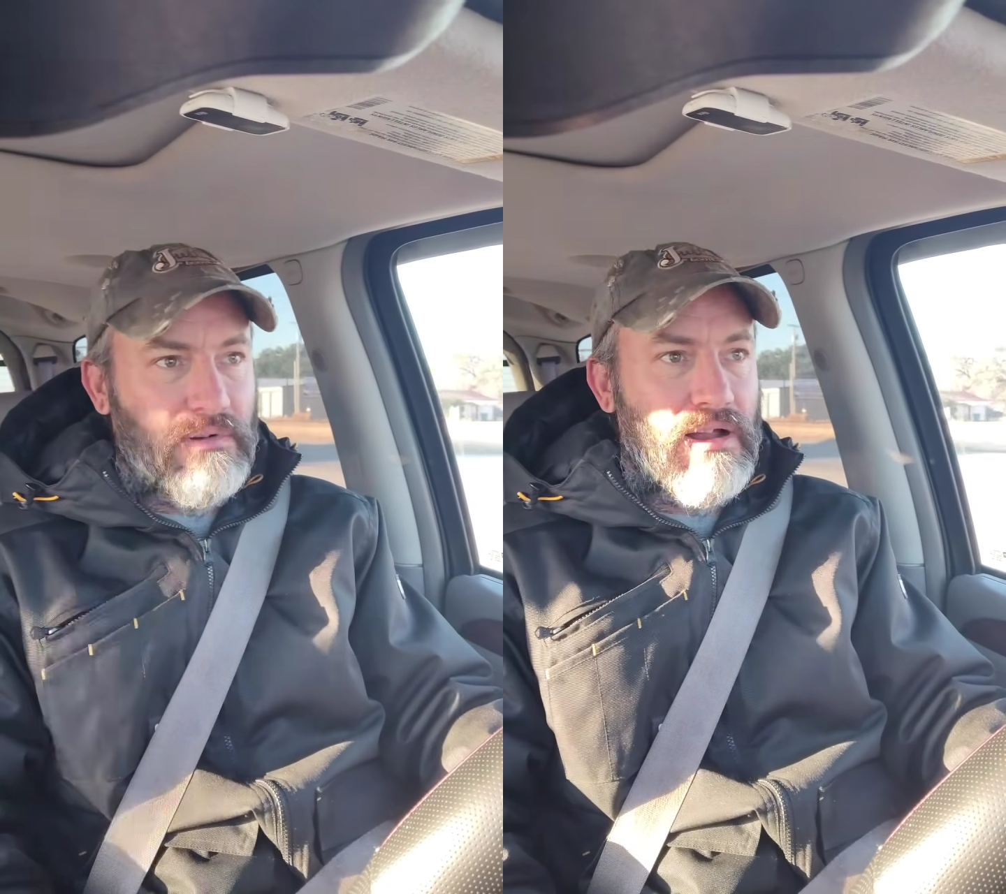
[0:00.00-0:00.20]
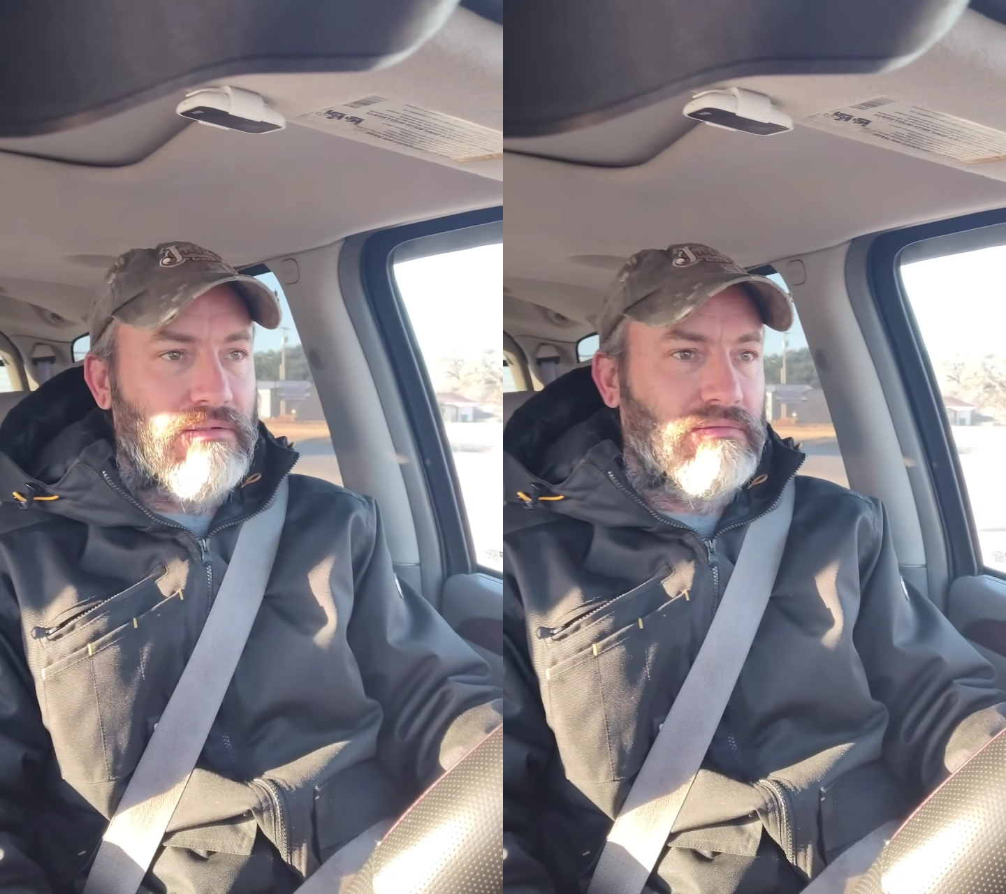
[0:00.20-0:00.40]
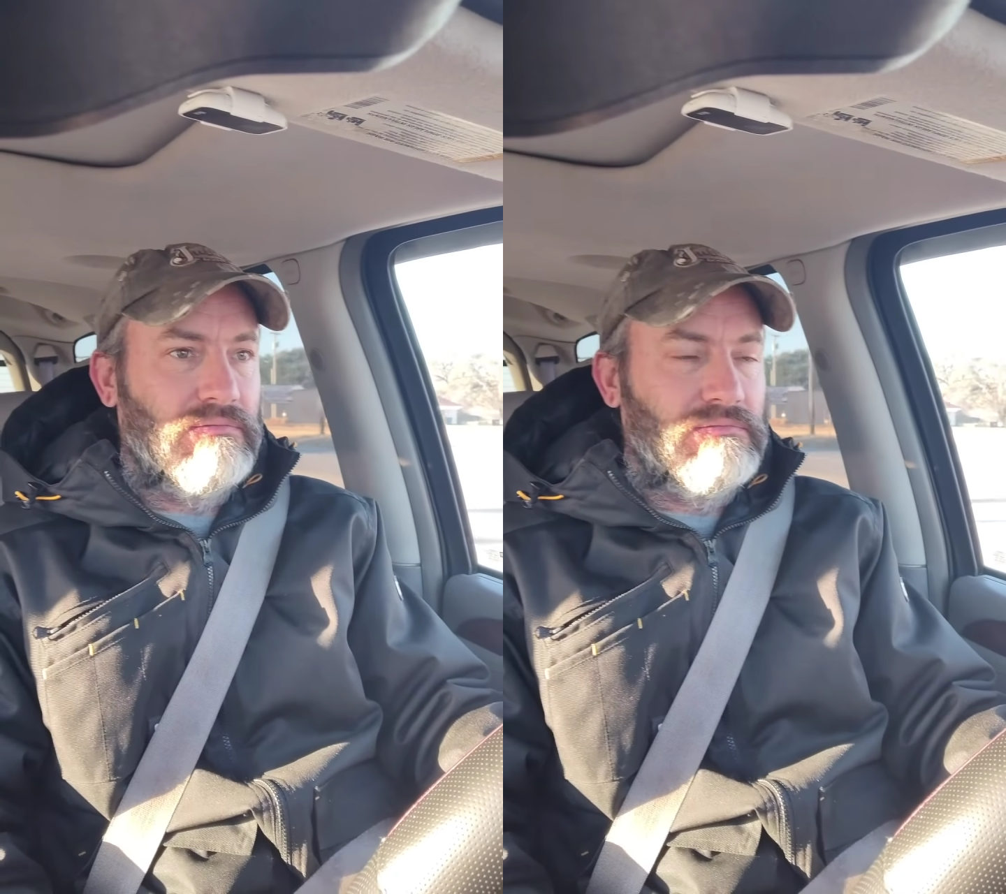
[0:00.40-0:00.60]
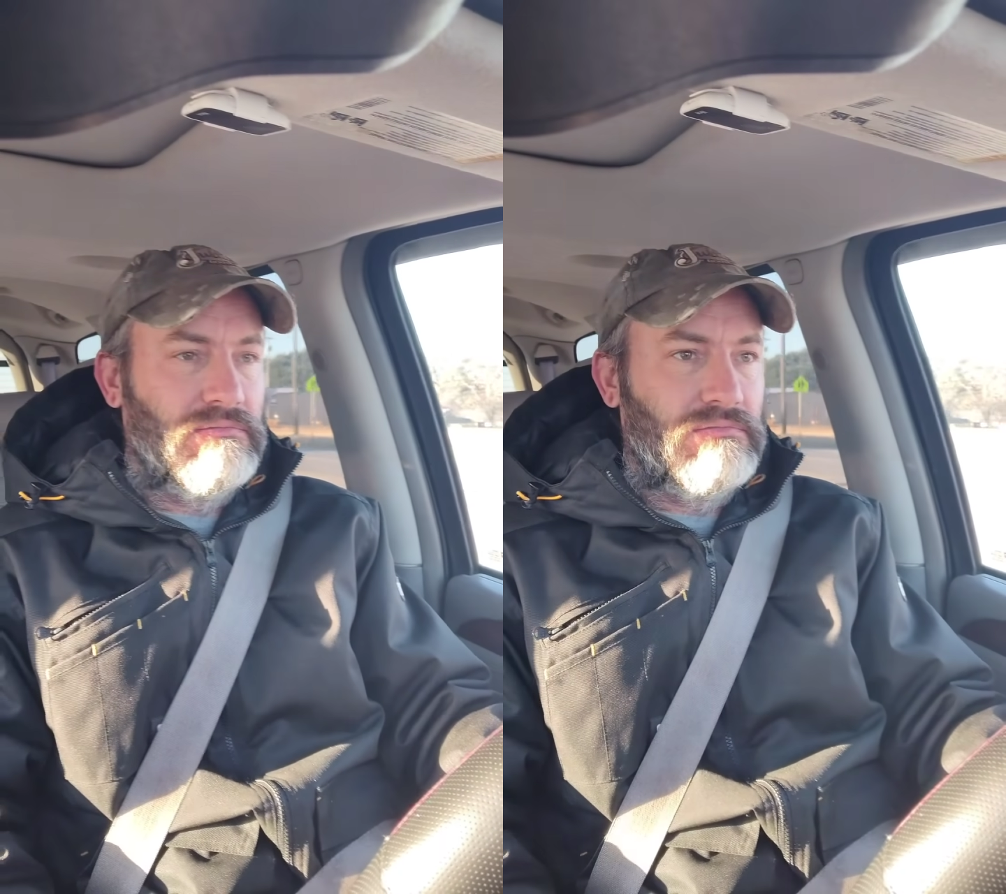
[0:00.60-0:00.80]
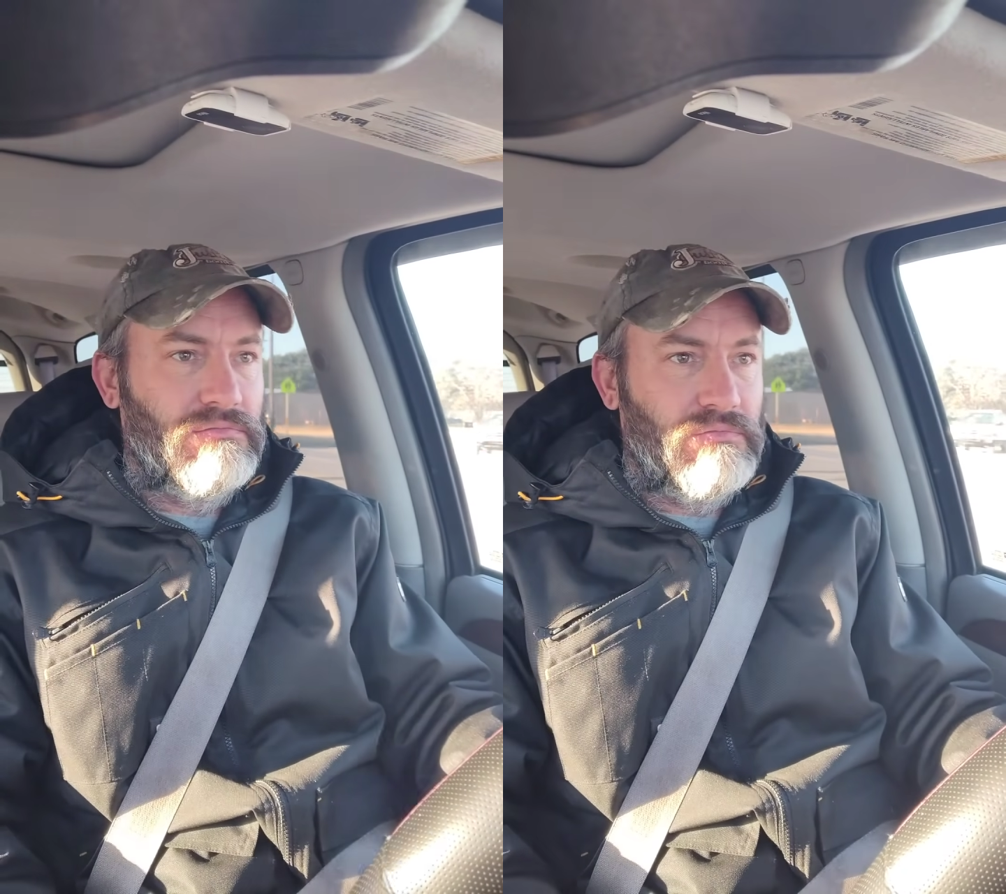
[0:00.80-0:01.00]
around
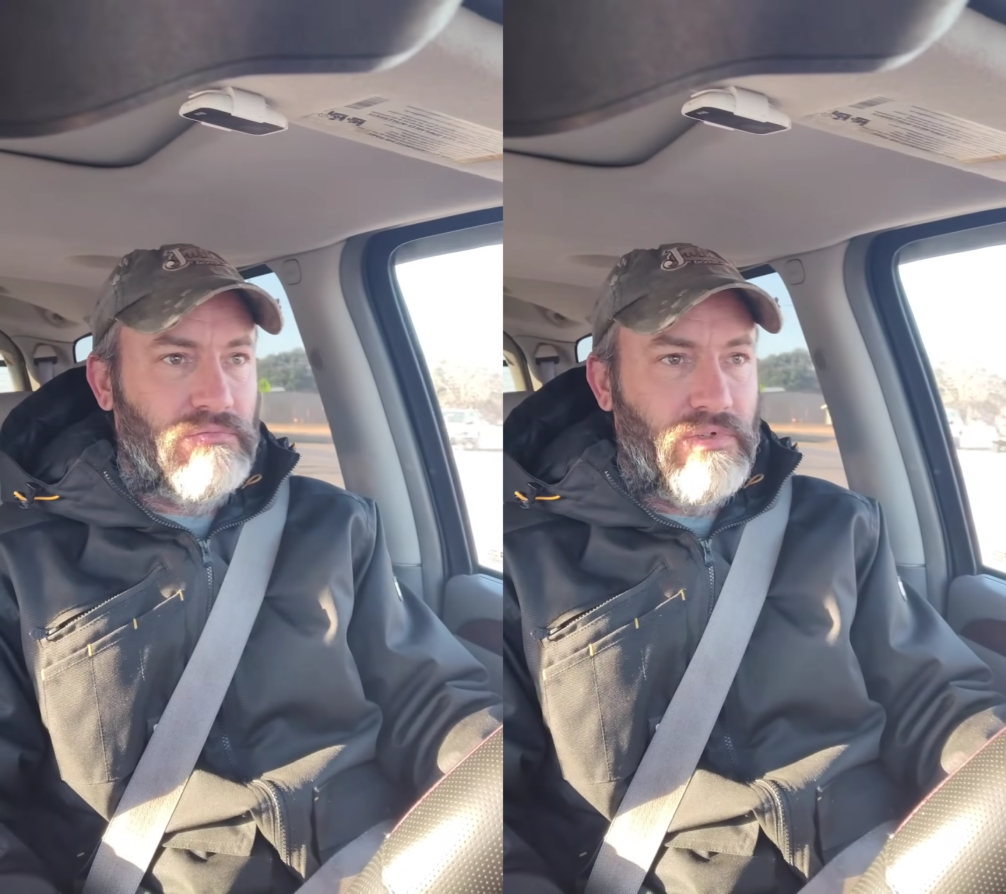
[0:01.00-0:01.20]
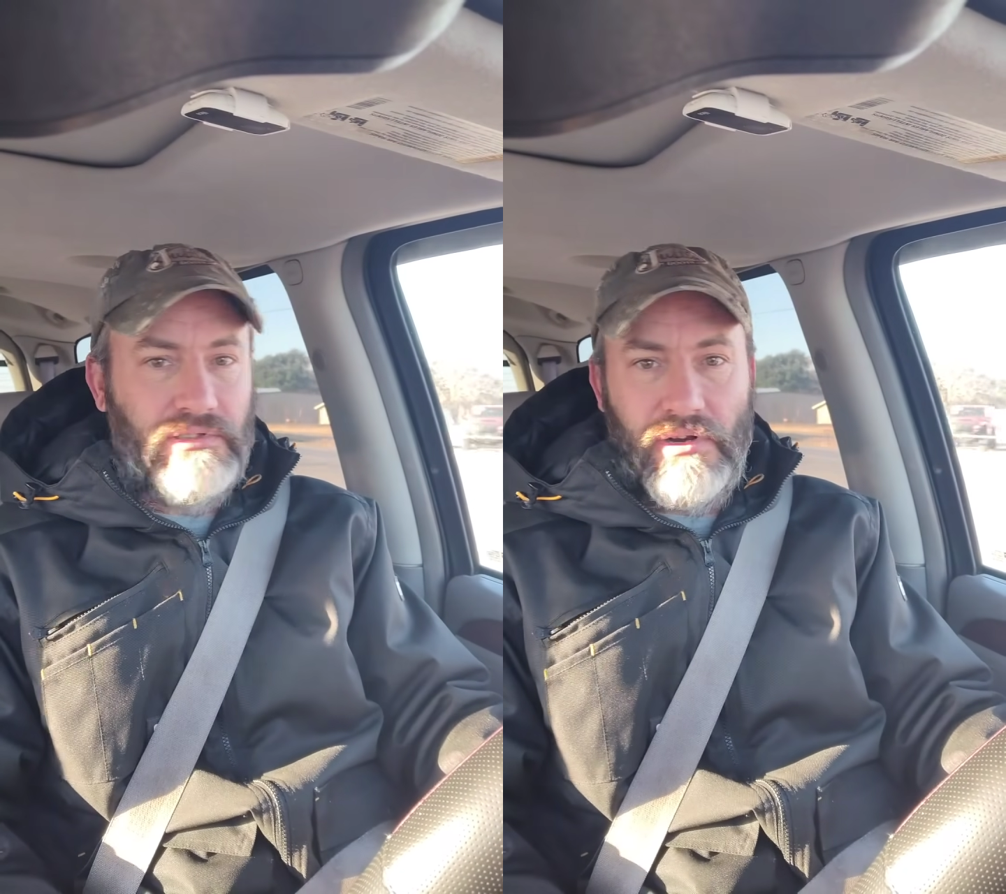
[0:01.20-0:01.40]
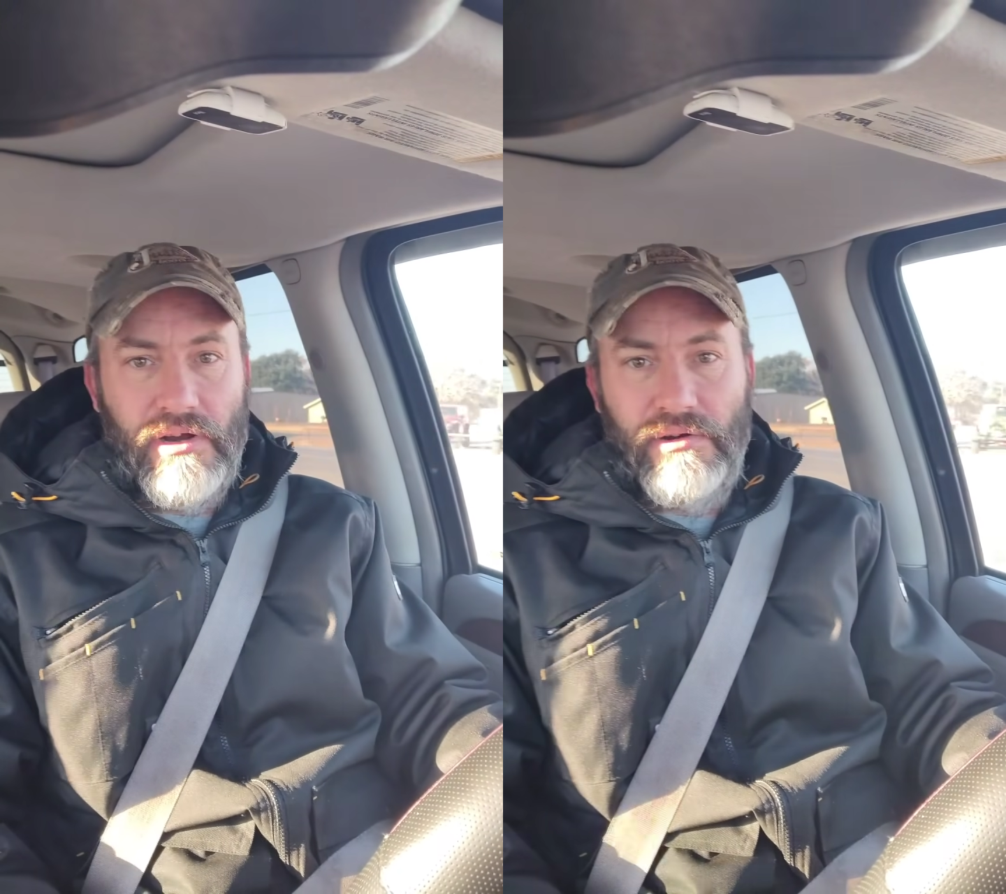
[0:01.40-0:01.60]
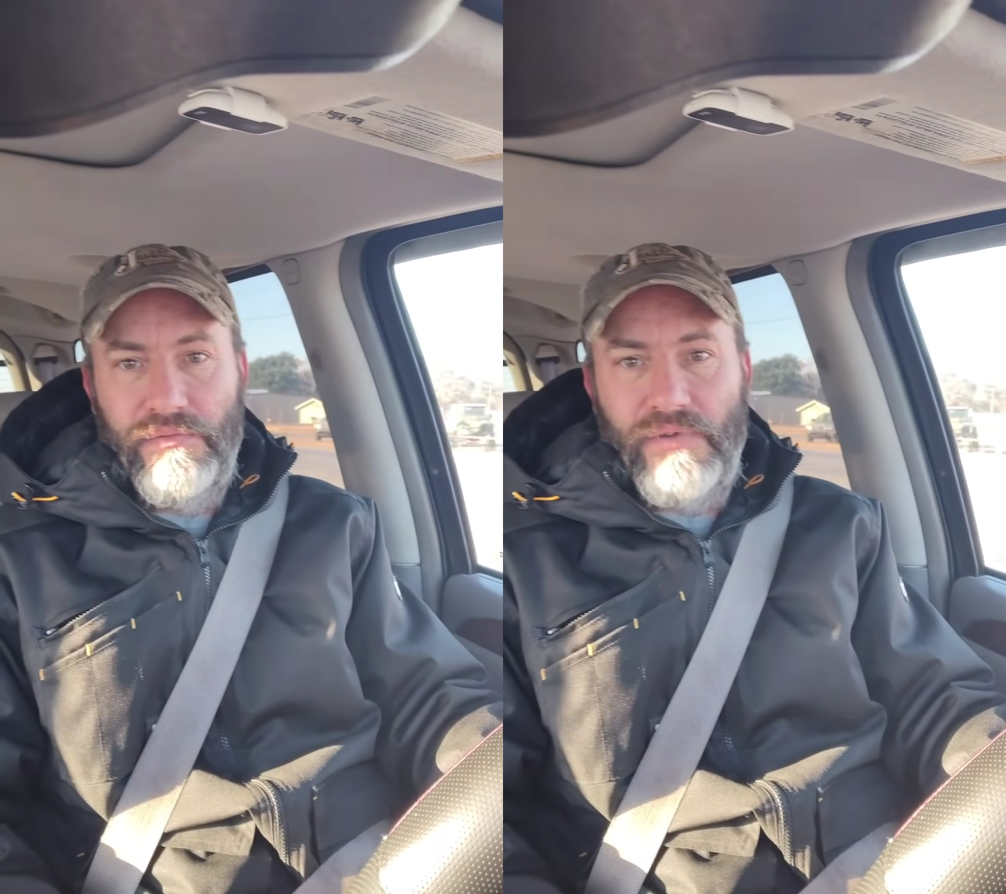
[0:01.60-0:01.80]
with their hair on